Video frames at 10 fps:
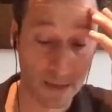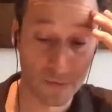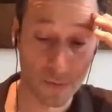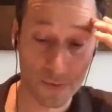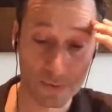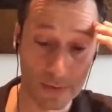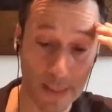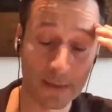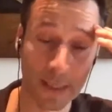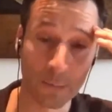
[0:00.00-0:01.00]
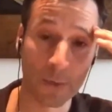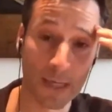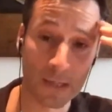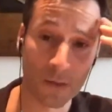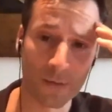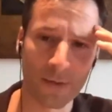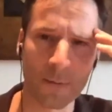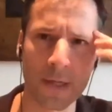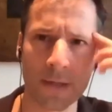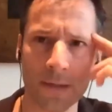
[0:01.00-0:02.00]
of course that will last over
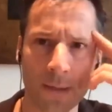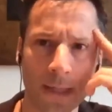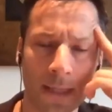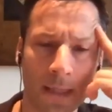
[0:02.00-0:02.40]
3 years, right?